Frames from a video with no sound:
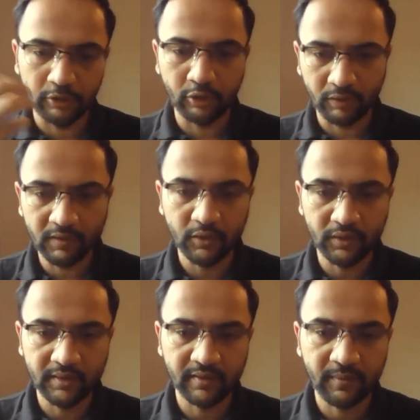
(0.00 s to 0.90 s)
novel view
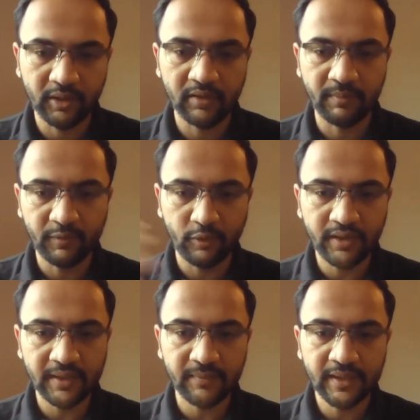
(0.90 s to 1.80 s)
synthesis, because
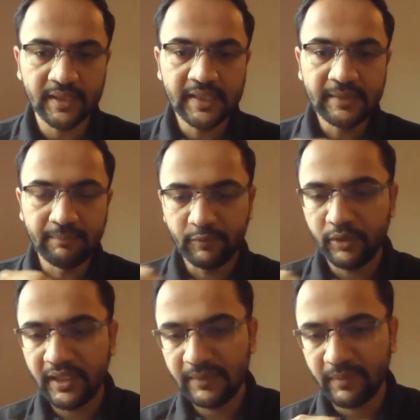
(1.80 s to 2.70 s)
before
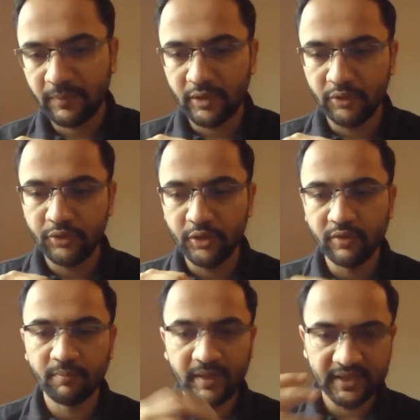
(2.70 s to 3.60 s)
that people used to
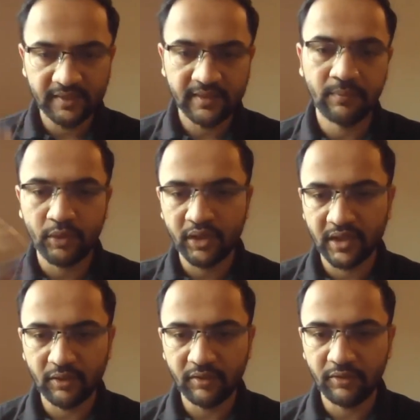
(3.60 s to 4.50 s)
use meshes and
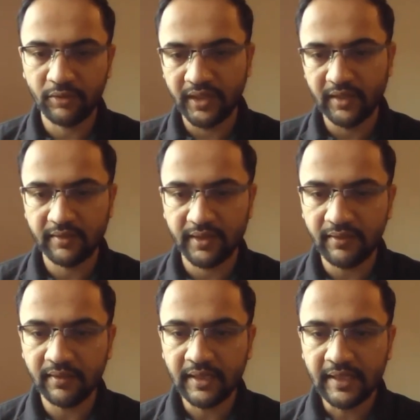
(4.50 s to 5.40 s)
point clouds to render
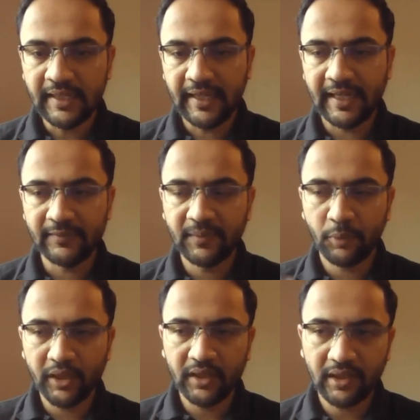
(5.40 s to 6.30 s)
scenes. And with
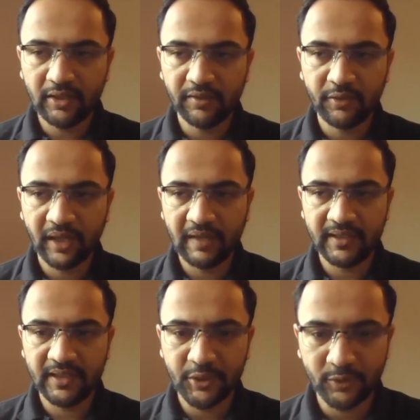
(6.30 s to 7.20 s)
point clouds you have
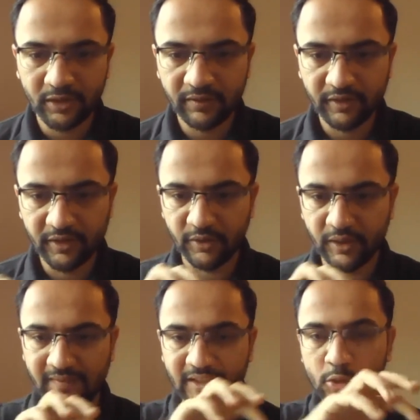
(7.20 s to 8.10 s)
an issue of
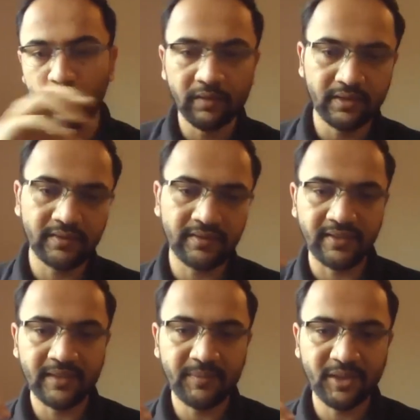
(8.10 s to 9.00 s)
having holes in the
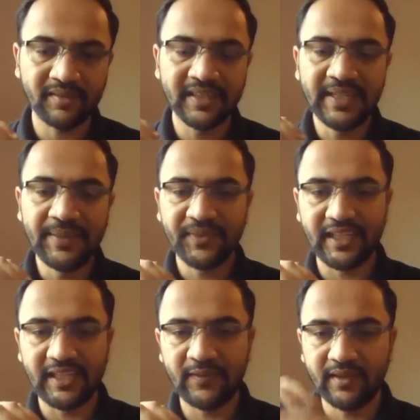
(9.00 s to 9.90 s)
scene, right? Because
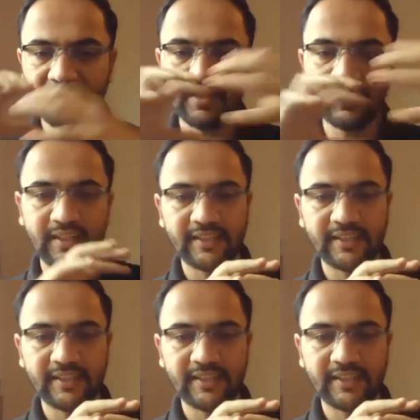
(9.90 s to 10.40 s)
if a certain